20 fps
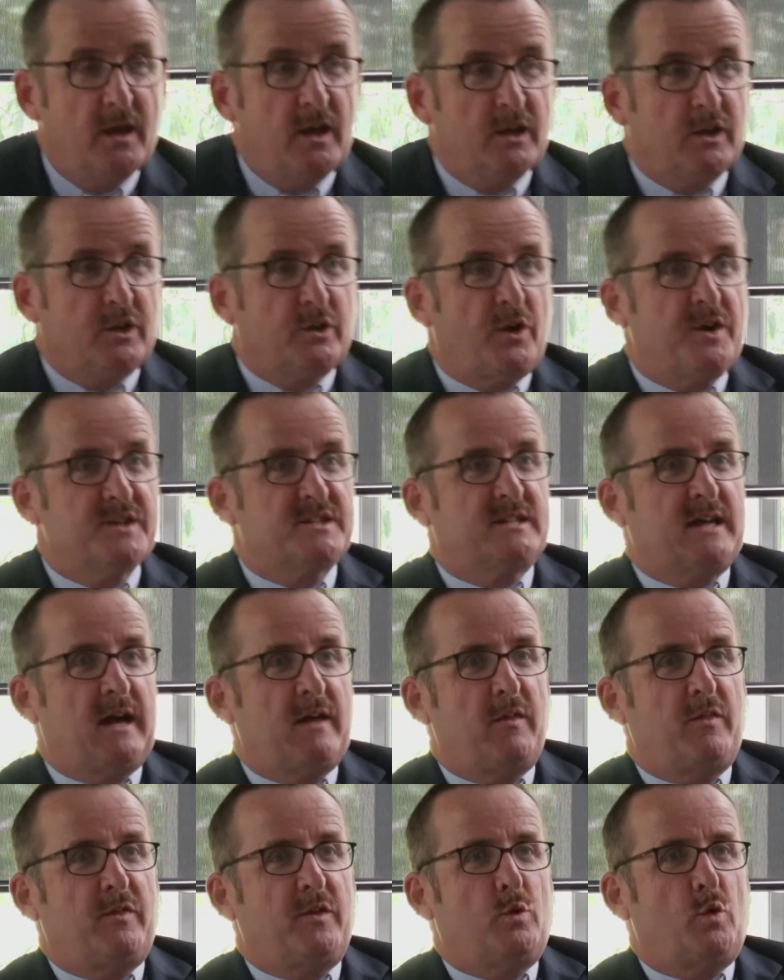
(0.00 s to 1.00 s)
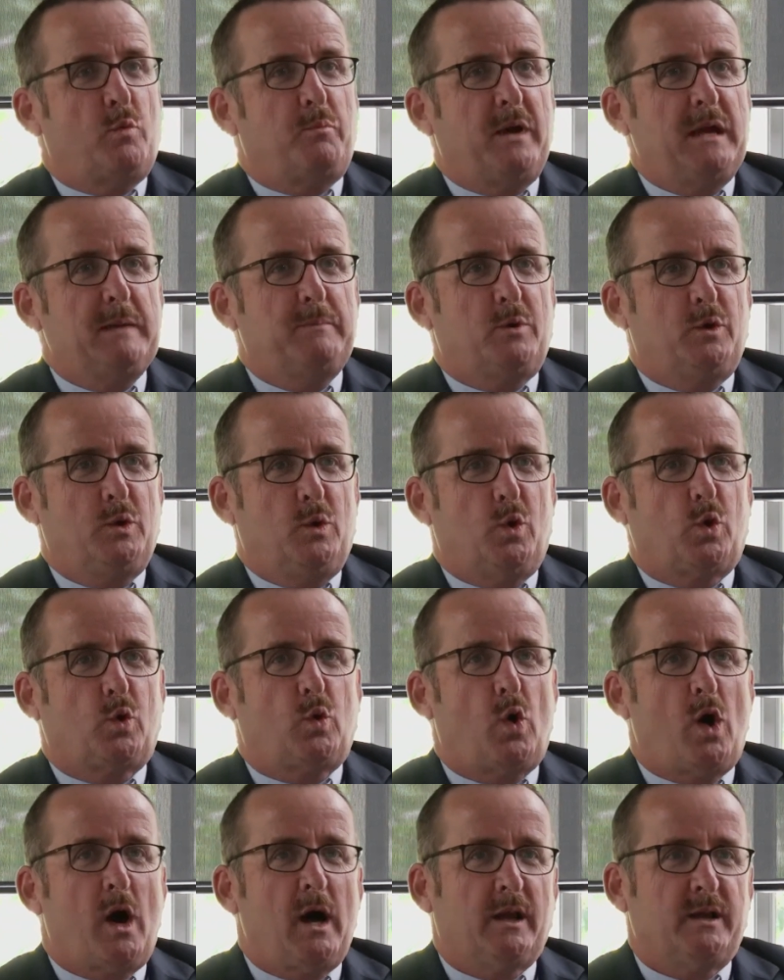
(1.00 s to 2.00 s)
Can I say that there were people who were
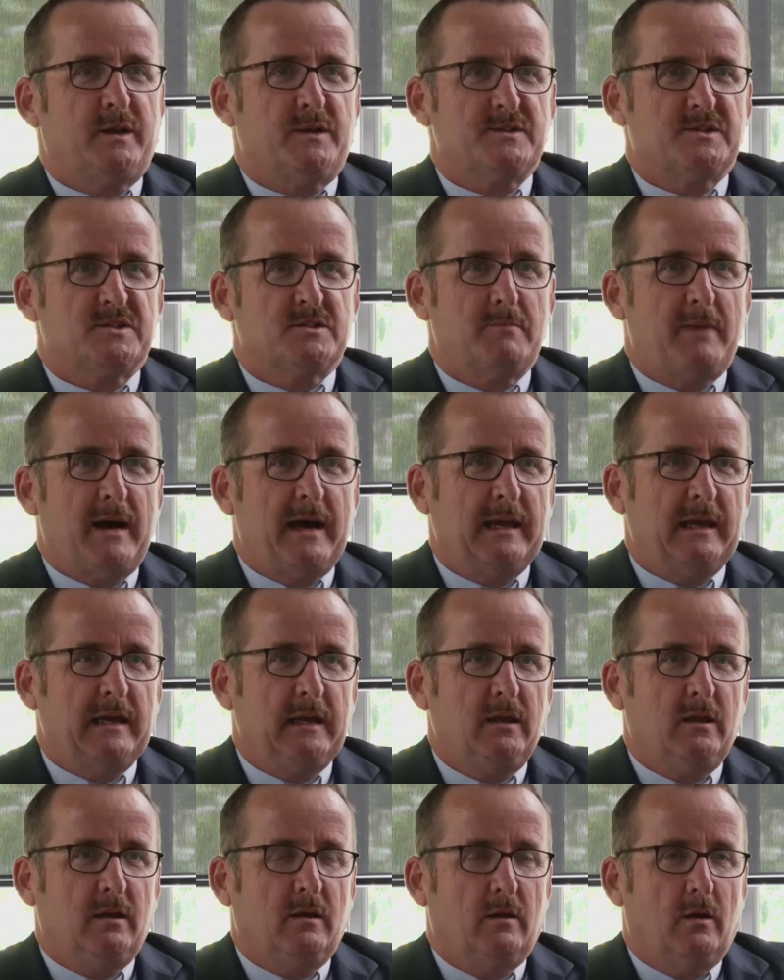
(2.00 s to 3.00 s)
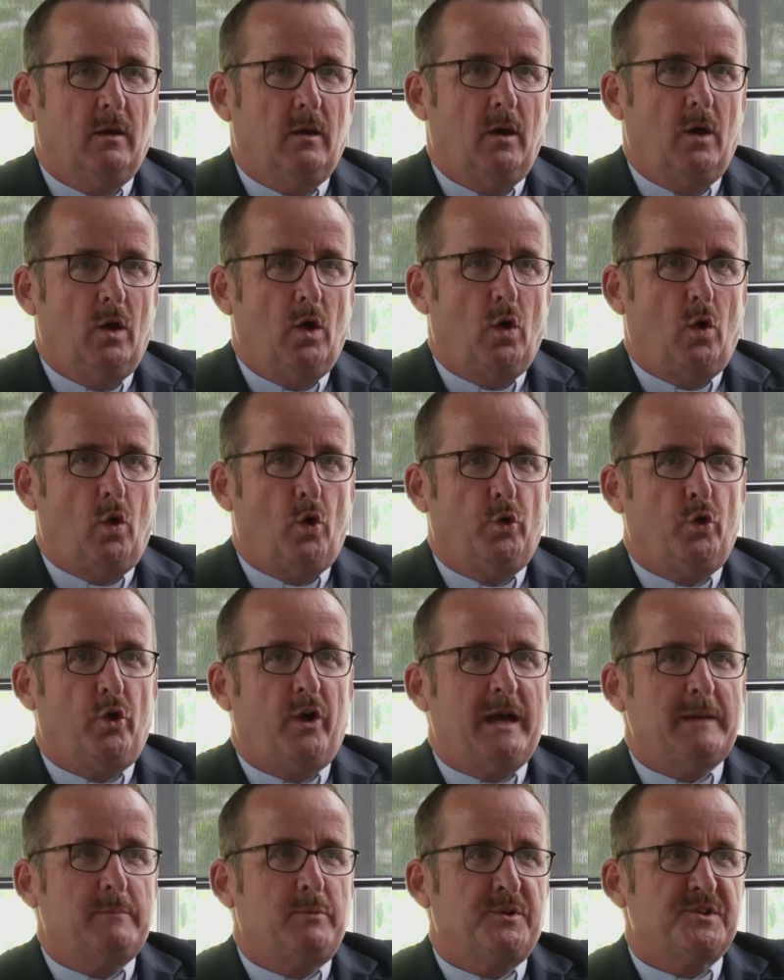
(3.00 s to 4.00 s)
quietly dismaying or
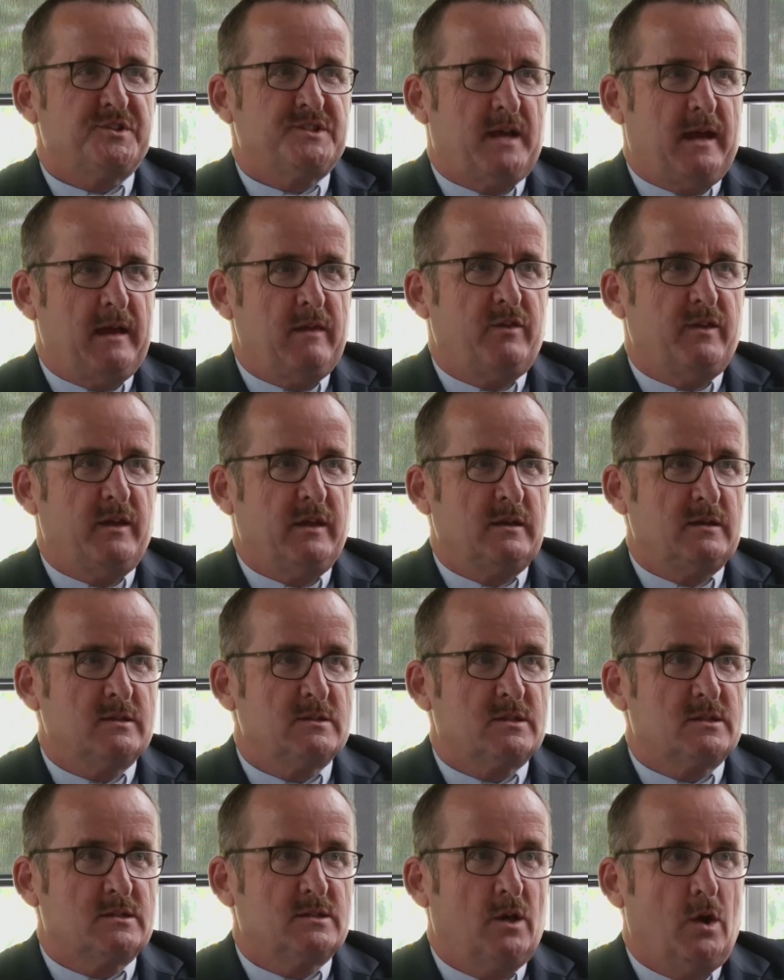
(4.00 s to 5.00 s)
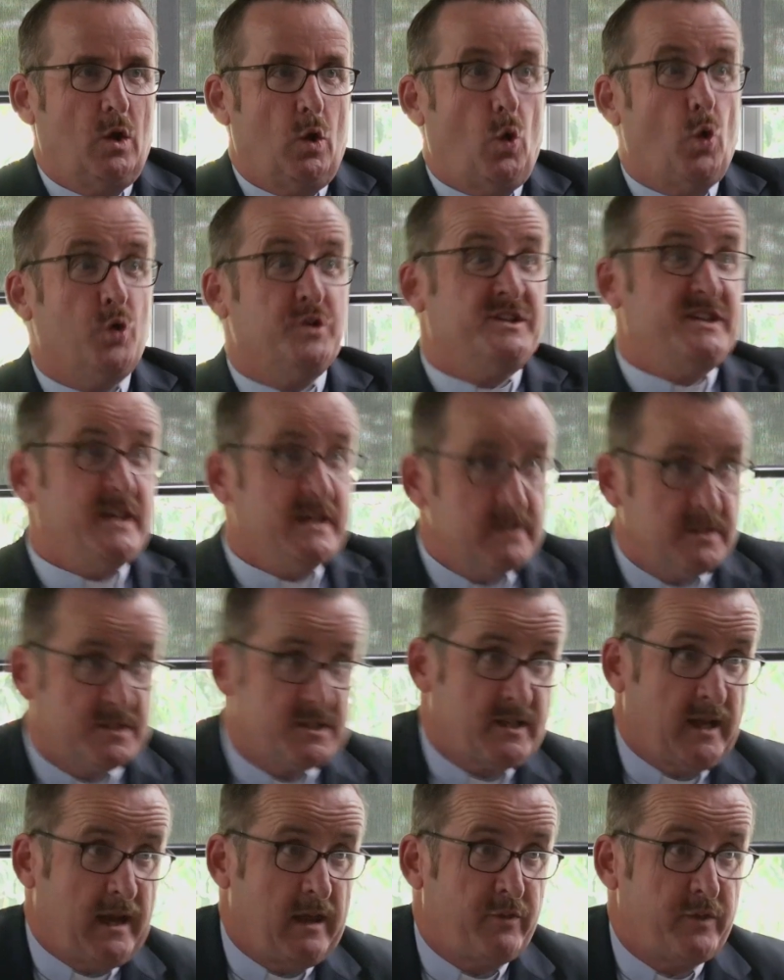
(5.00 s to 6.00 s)
not able to say things or didn't
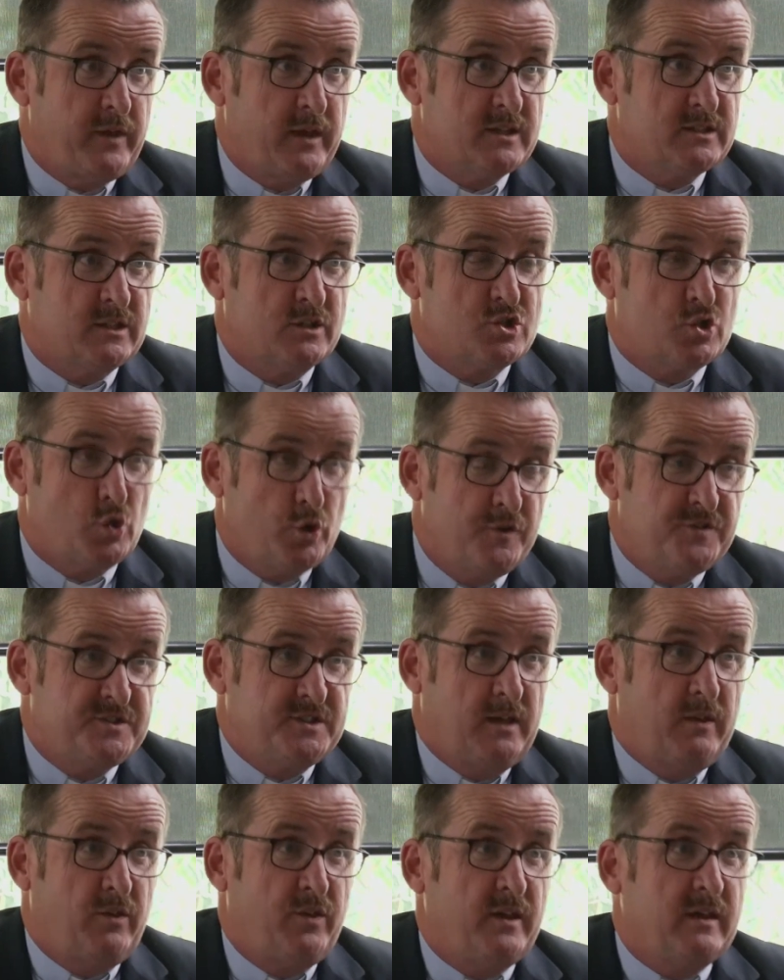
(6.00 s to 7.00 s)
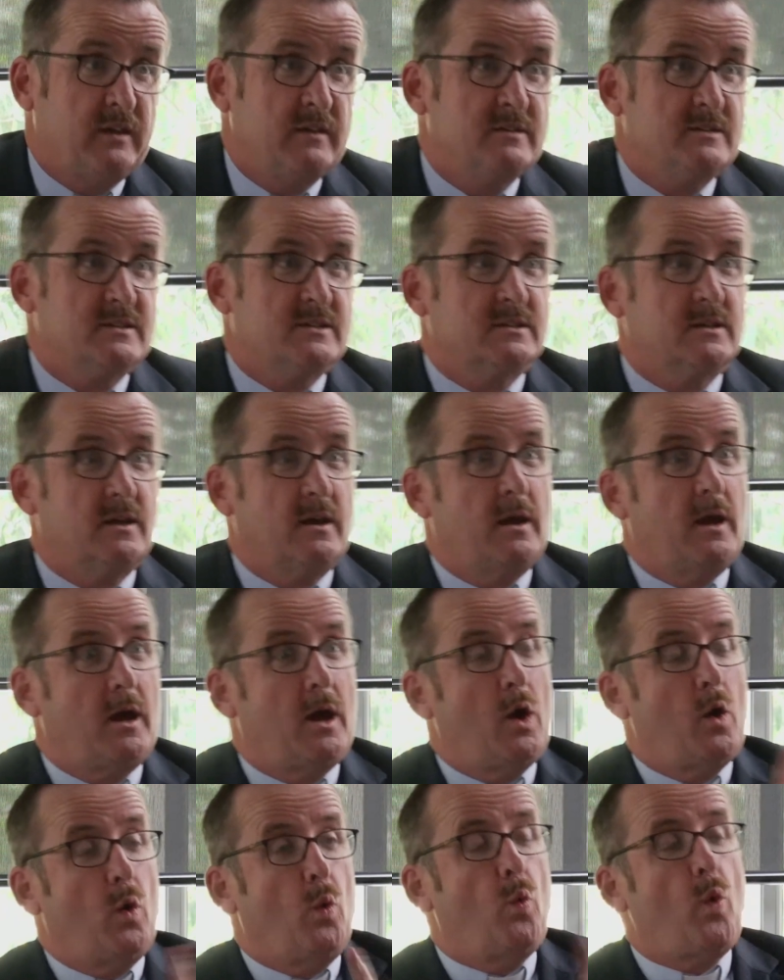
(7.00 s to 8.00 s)
say things and should have said things
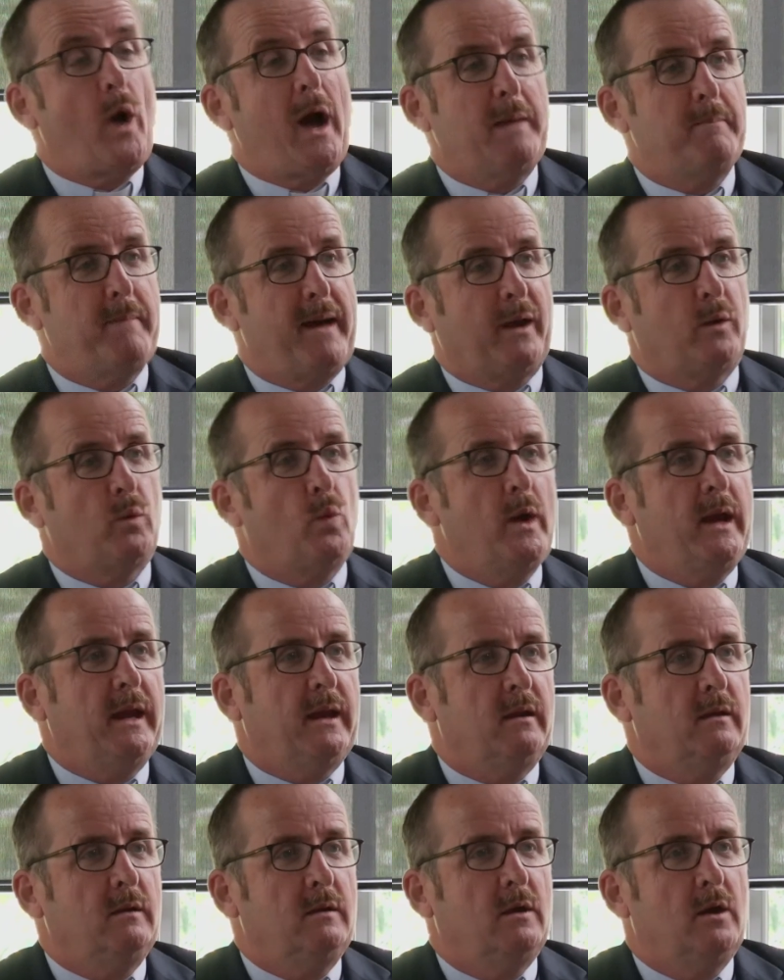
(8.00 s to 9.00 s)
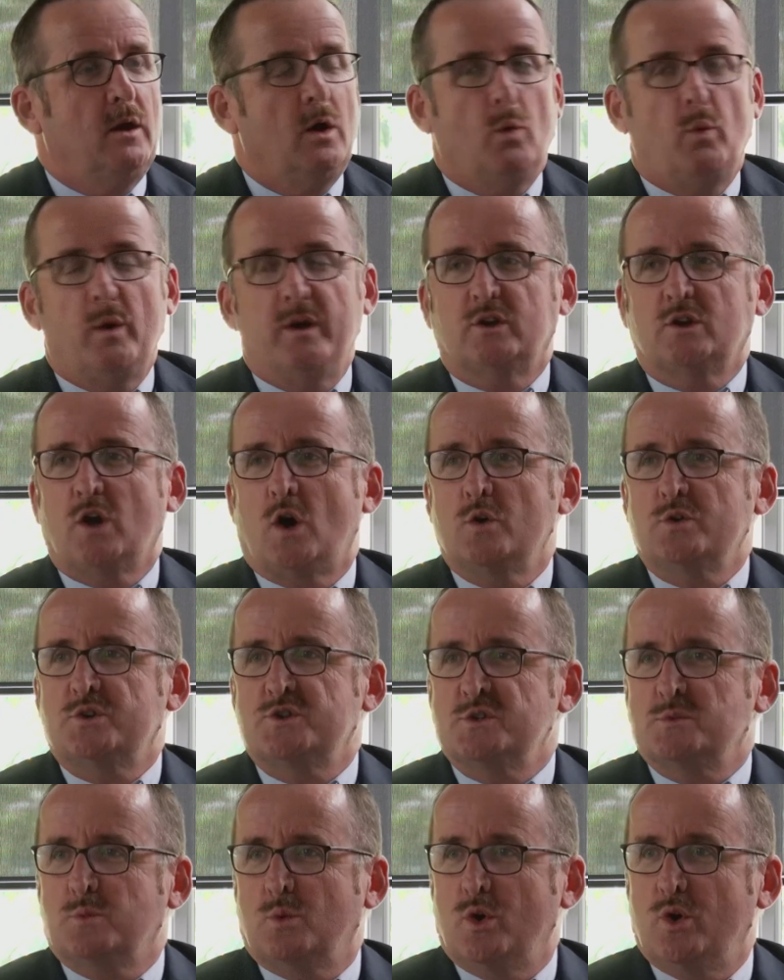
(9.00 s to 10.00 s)
way back when
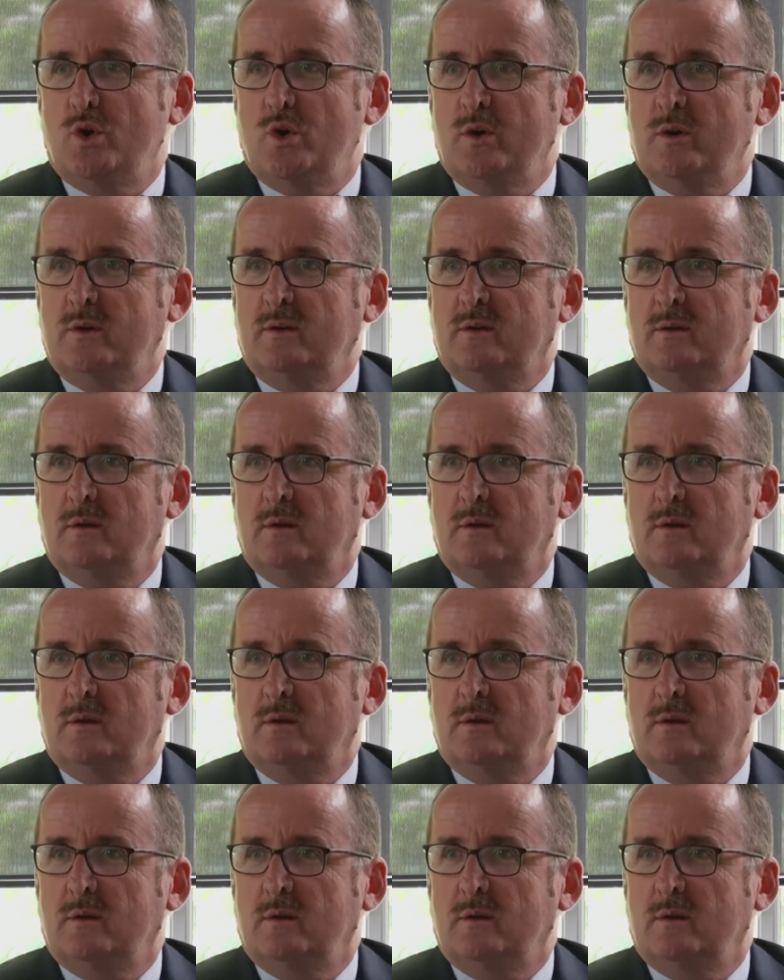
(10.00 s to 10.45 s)
cultures were